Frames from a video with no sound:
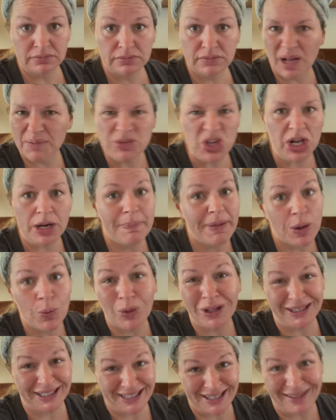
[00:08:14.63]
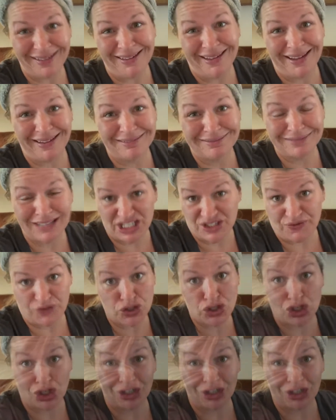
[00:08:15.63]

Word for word: I'm going to be willy-nilly, that's for sure.